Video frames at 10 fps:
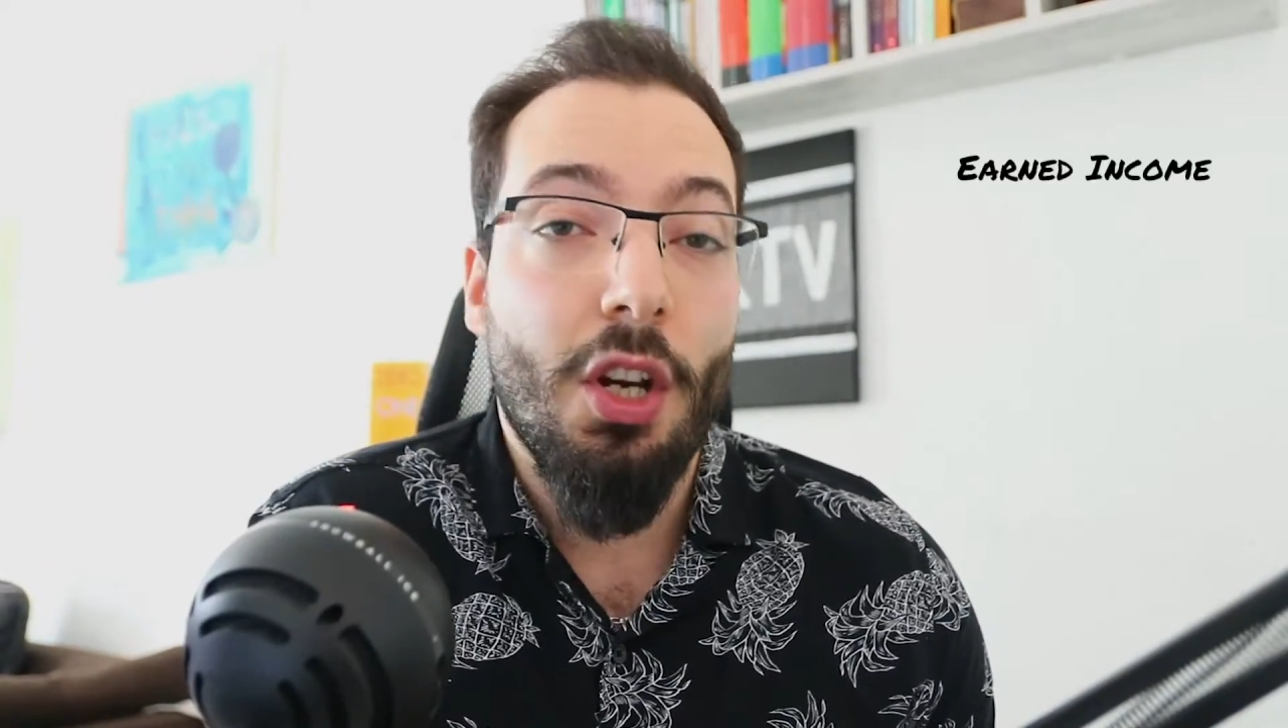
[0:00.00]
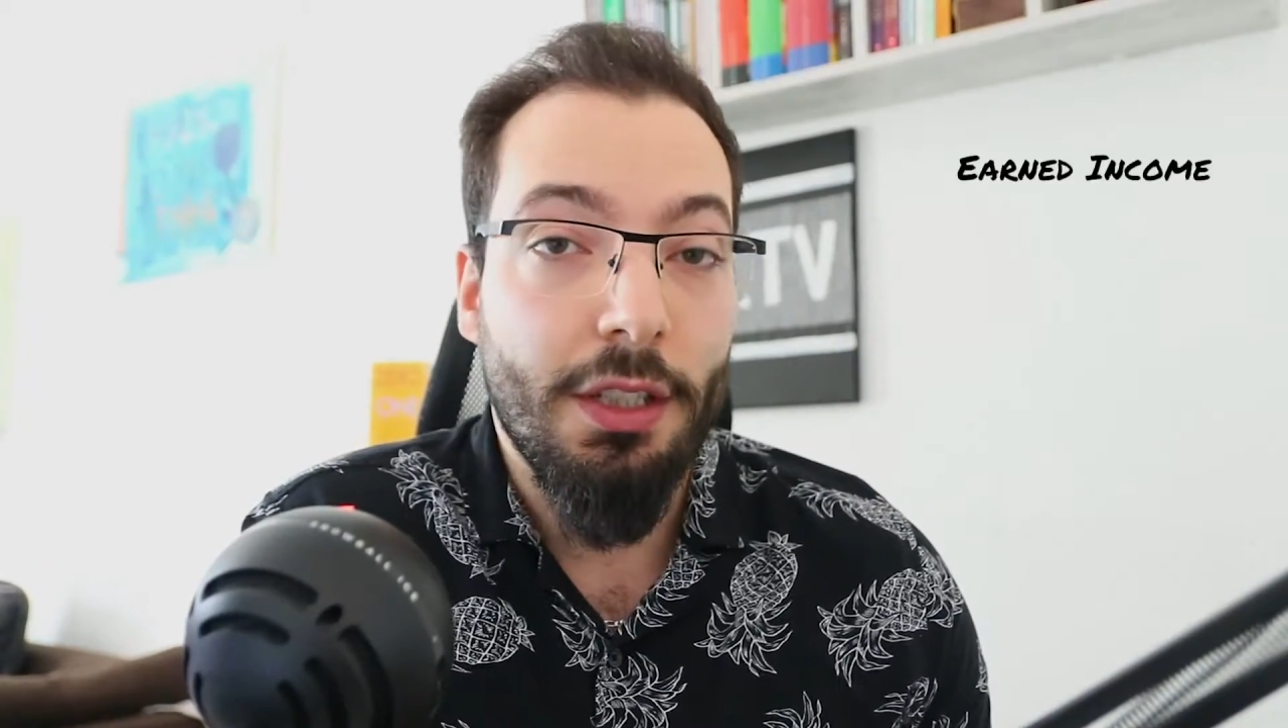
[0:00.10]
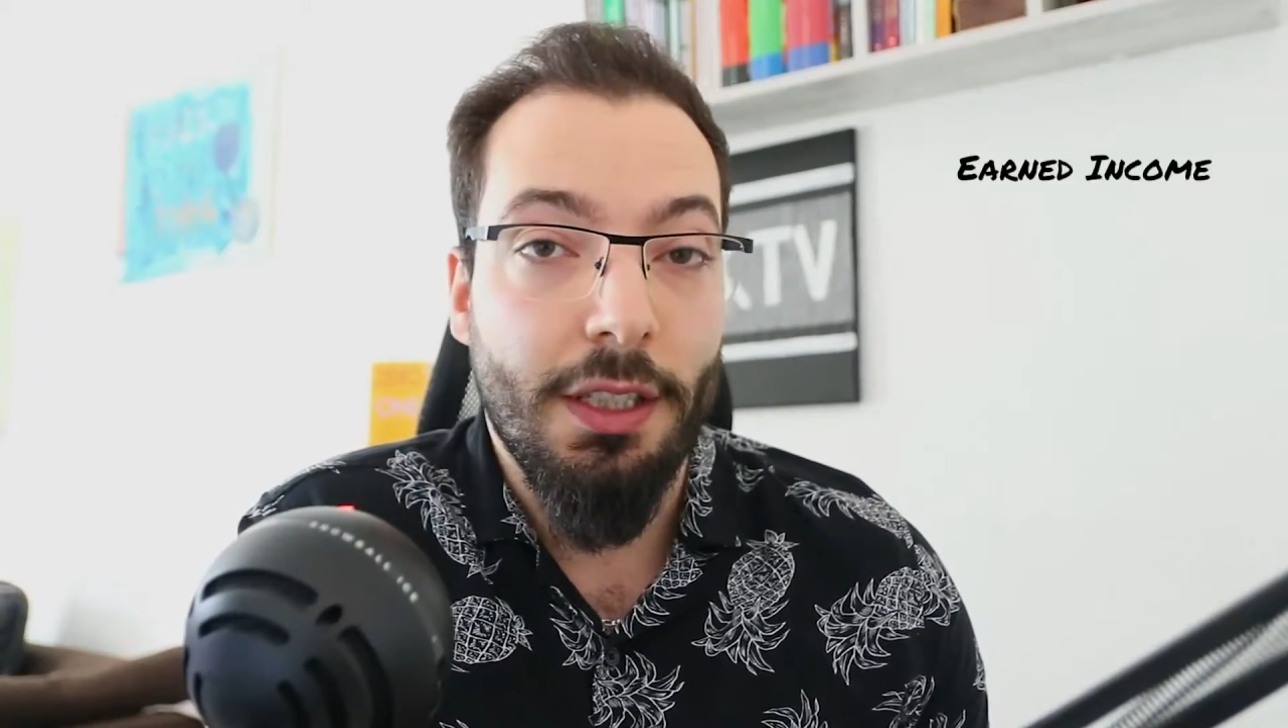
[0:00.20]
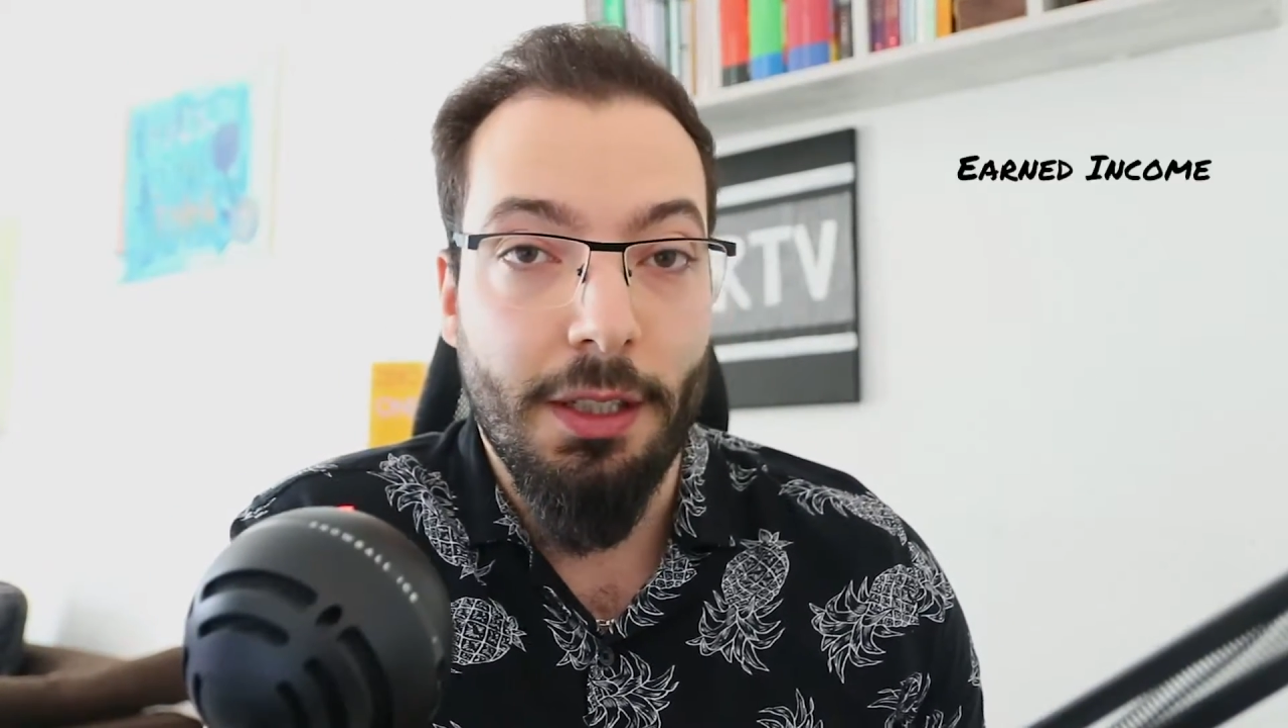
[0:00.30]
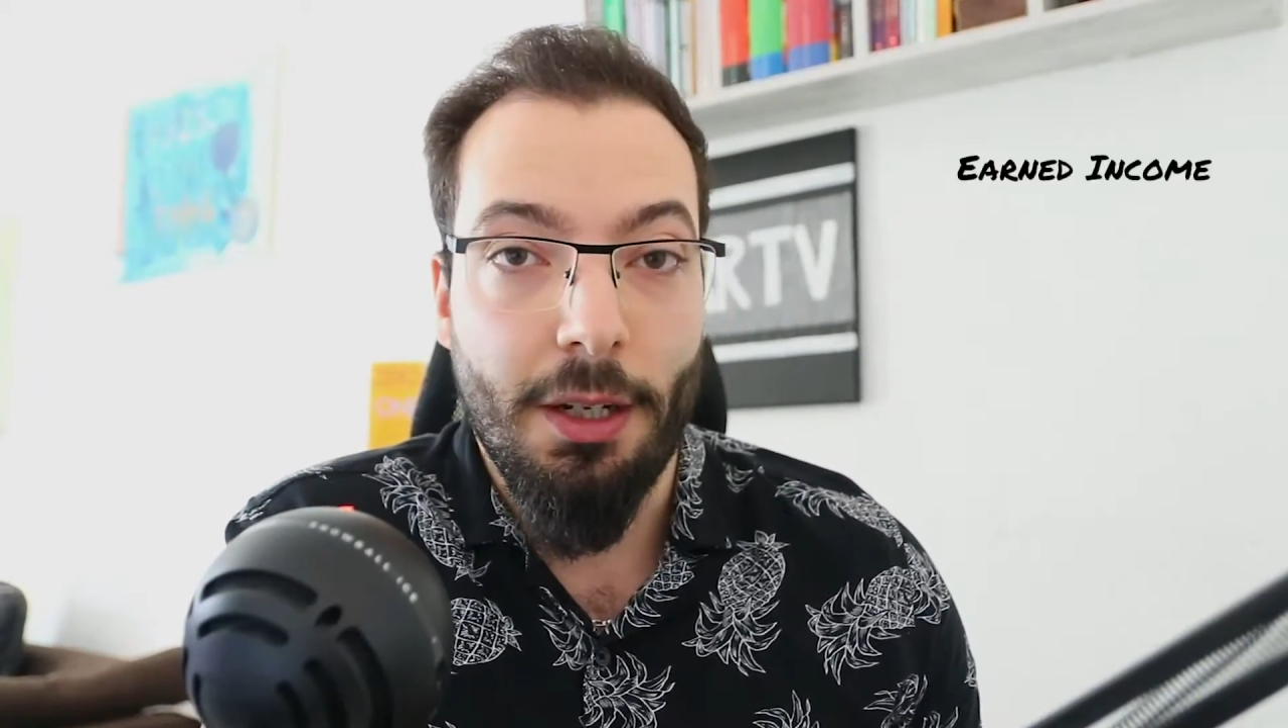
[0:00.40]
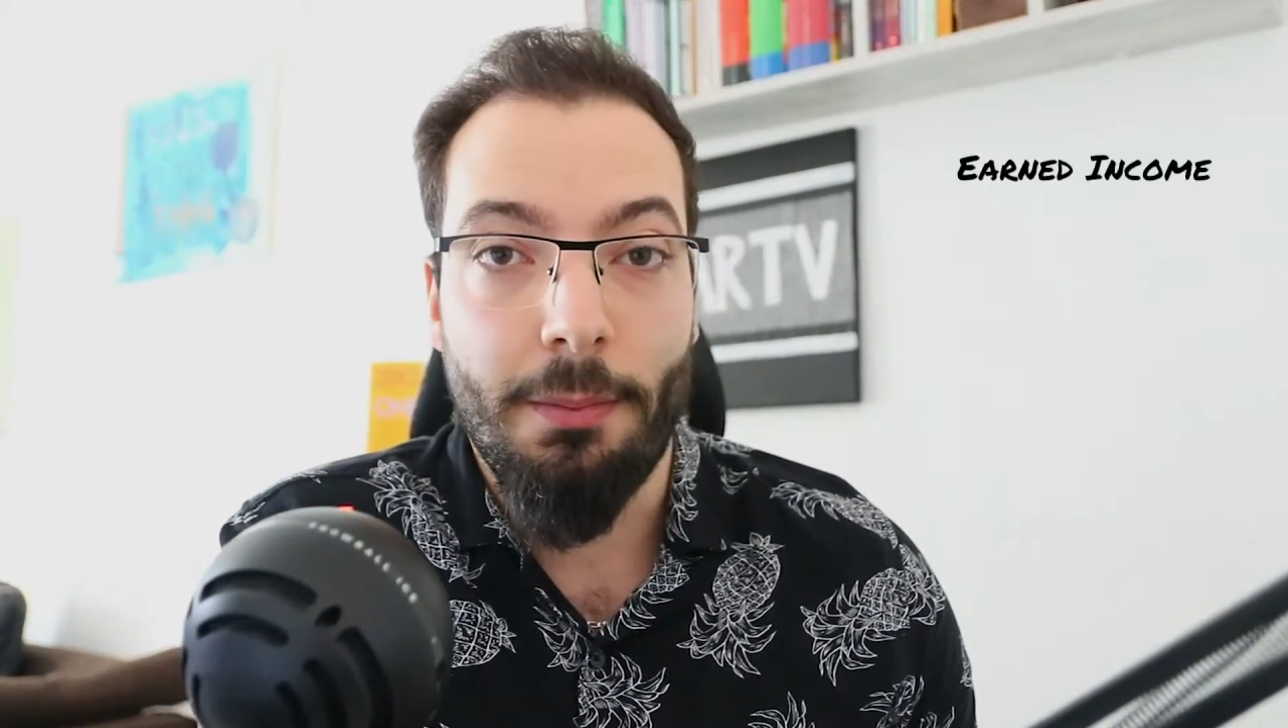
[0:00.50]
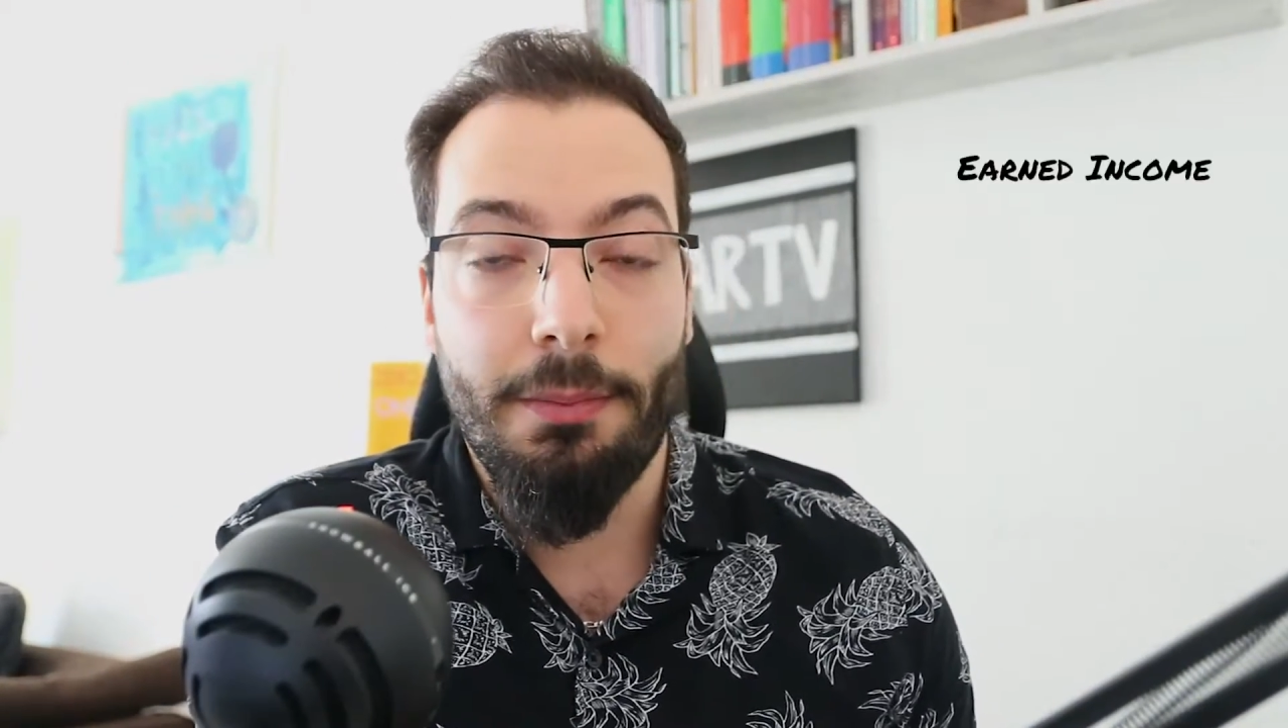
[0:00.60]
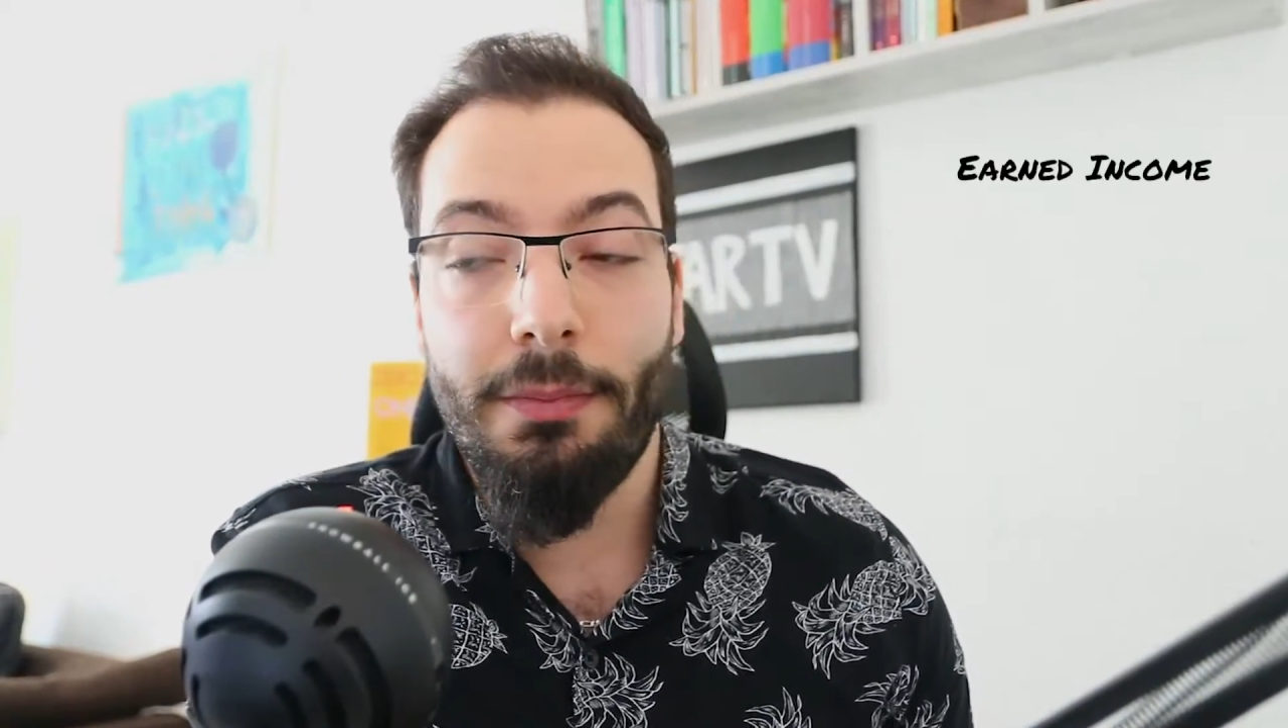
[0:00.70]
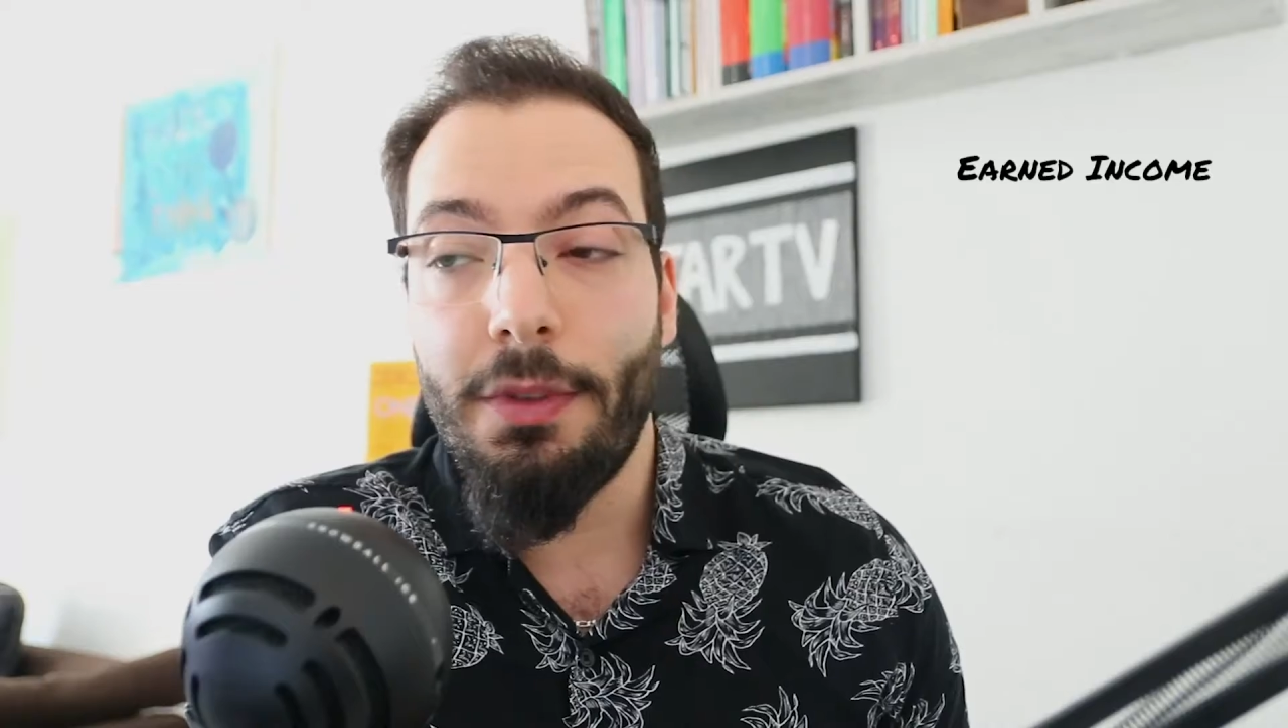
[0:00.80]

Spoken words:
earned income.